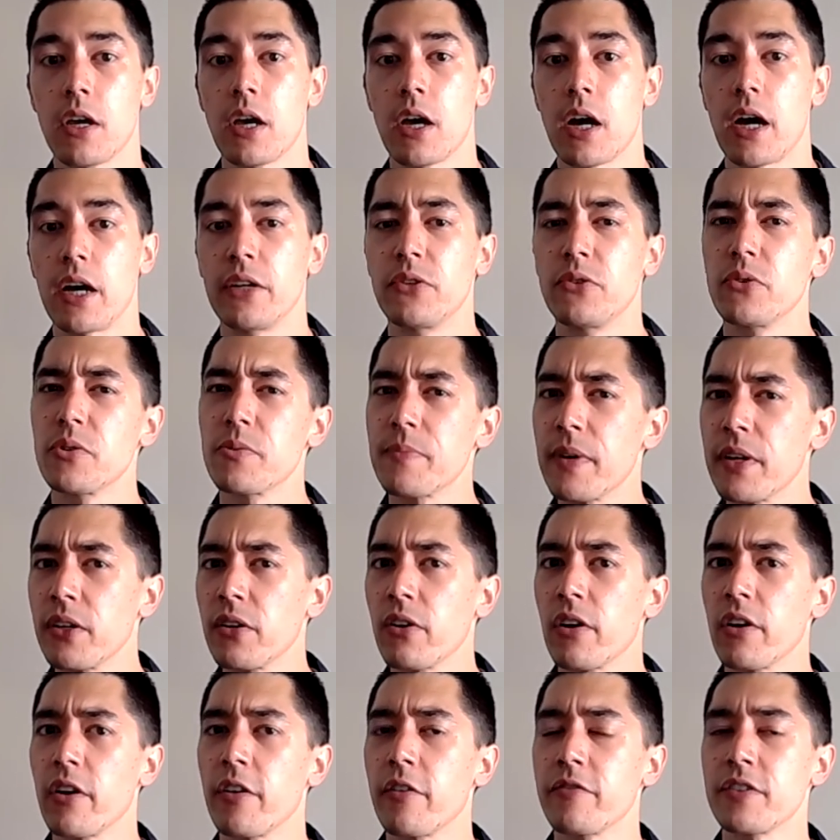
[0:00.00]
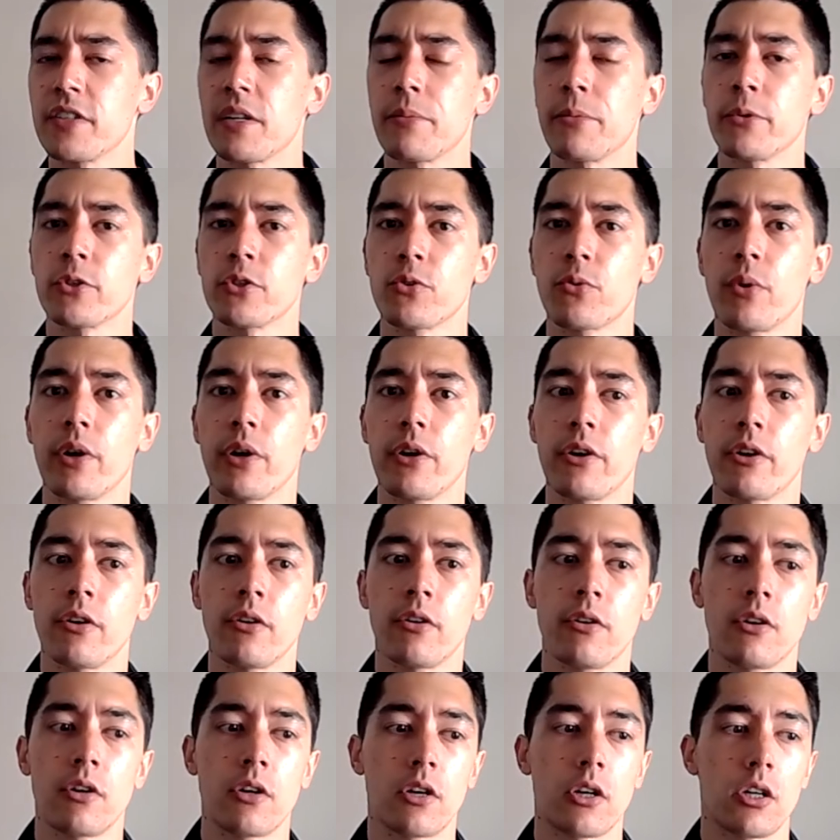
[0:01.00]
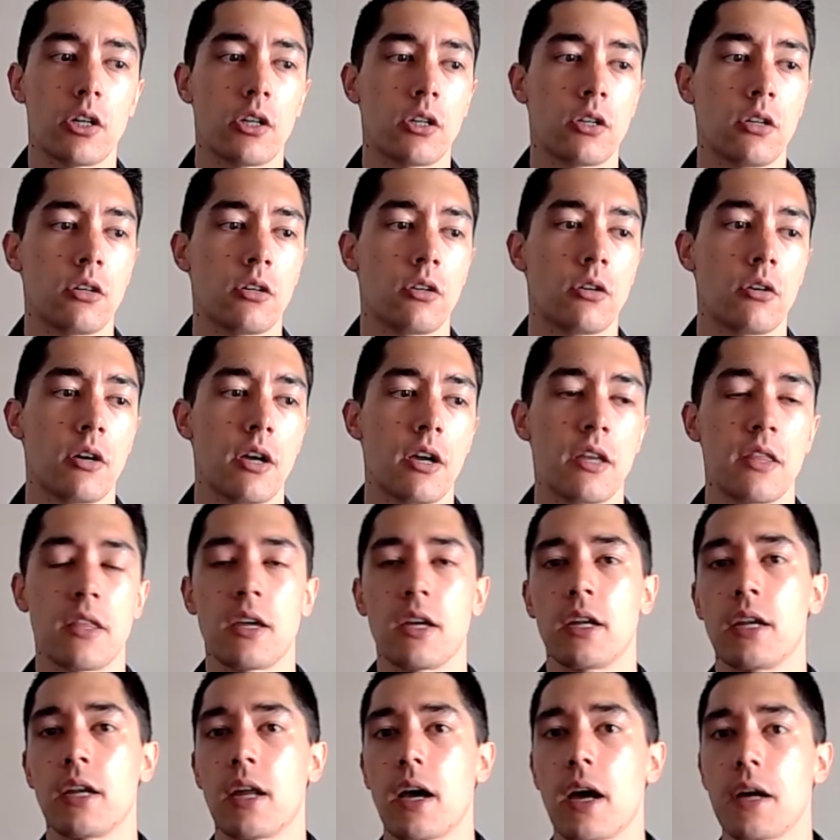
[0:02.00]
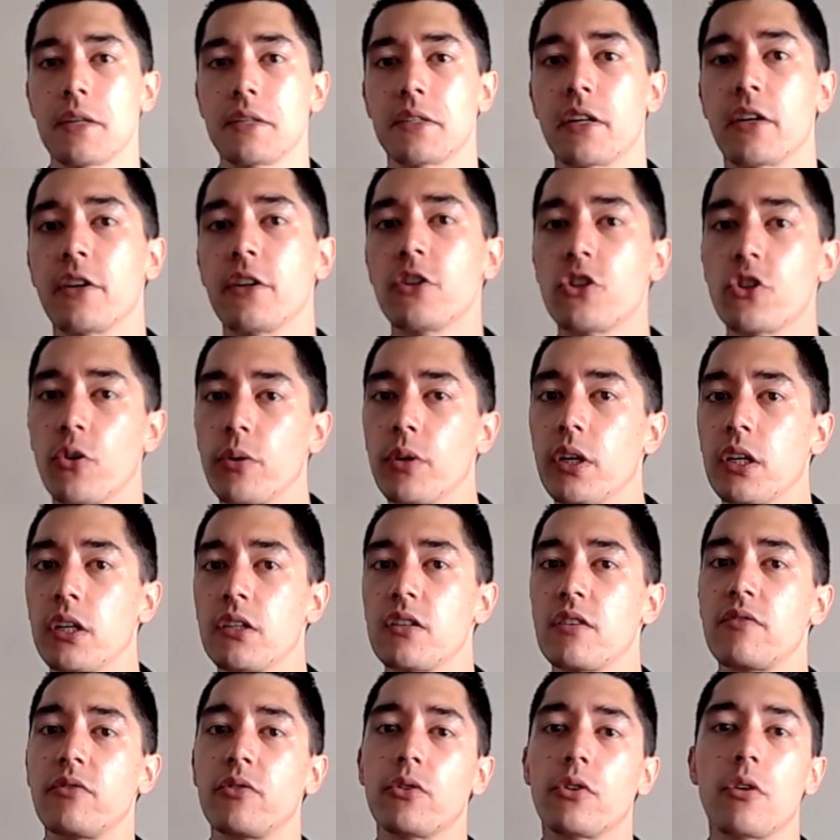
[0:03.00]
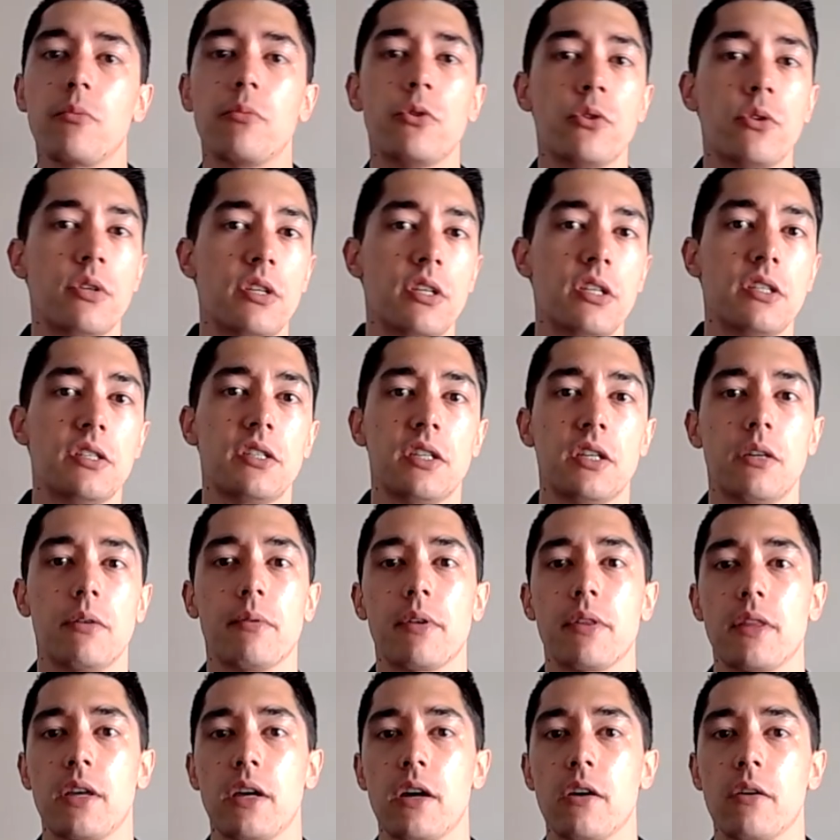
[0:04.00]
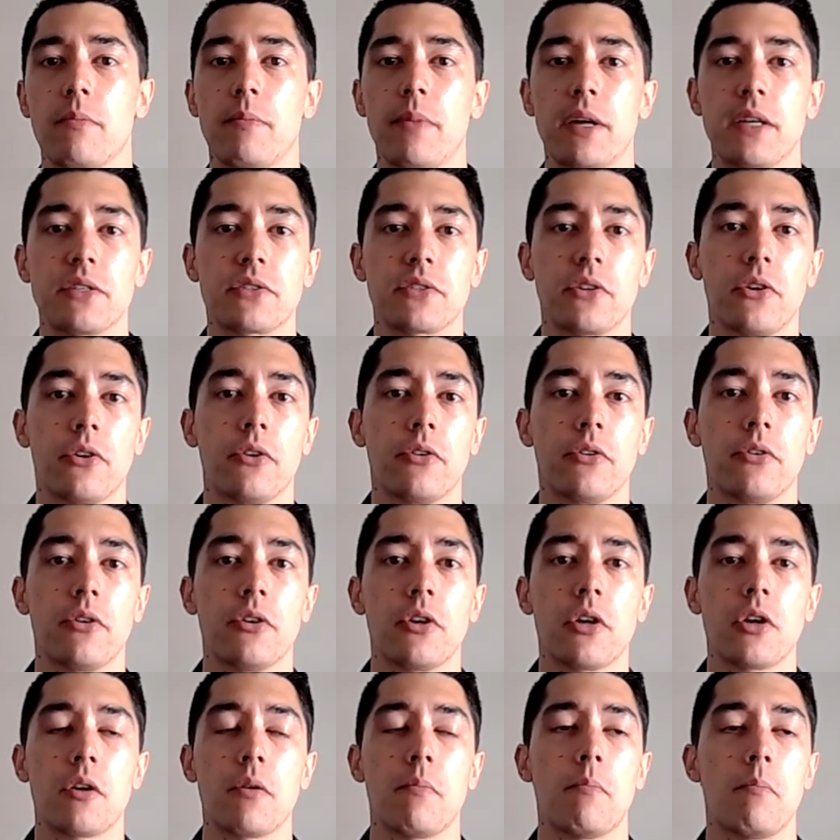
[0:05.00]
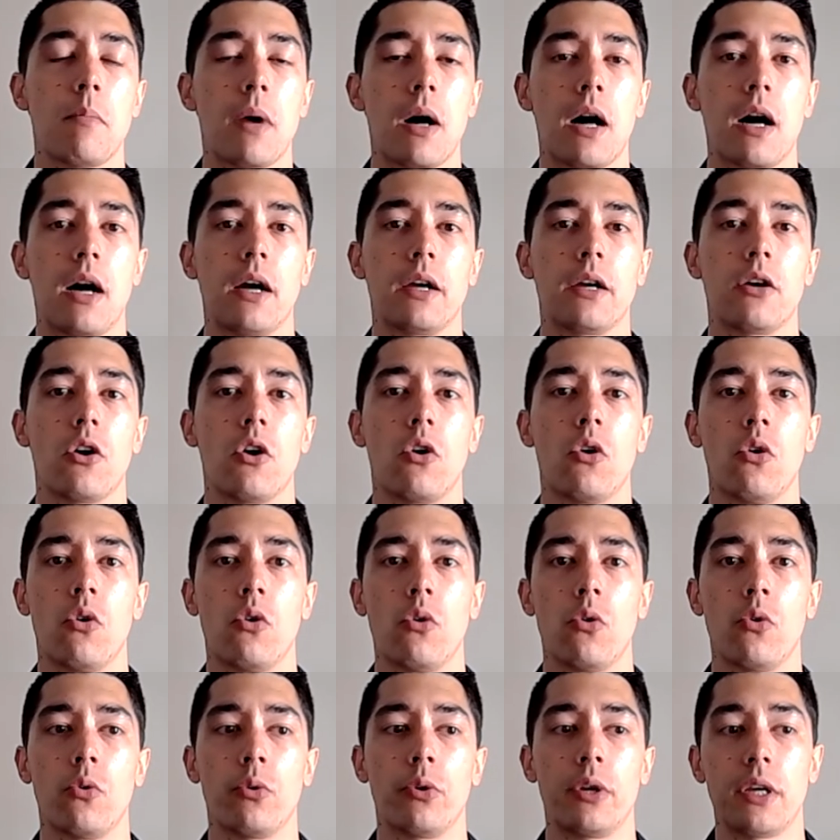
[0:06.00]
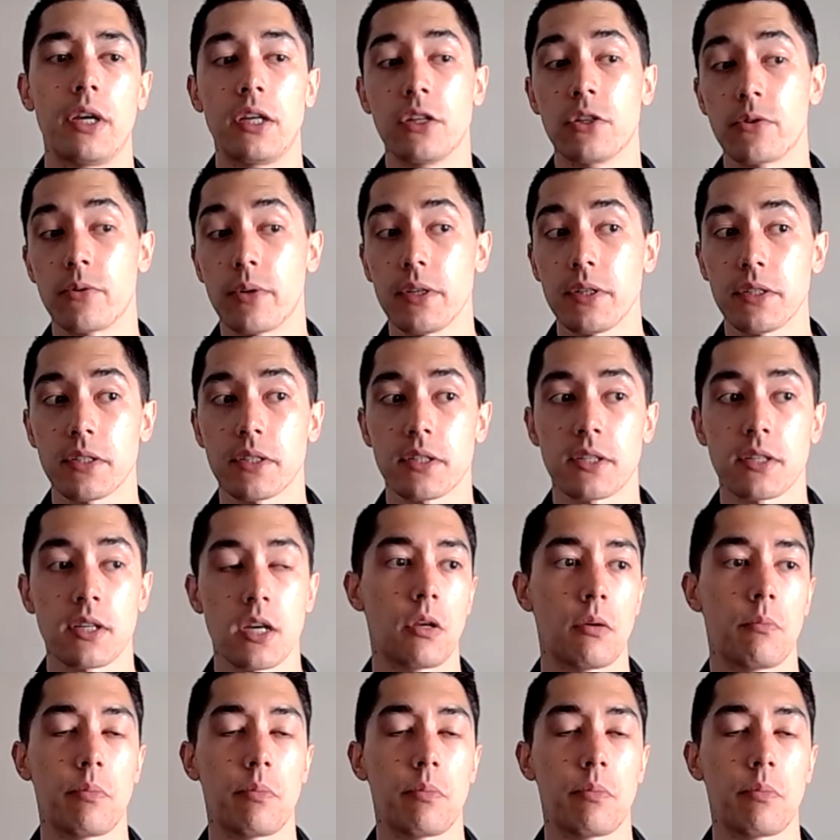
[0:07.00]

I do spend a lot of time on Twitter. And then I started joining different communities here and there based on my own interests.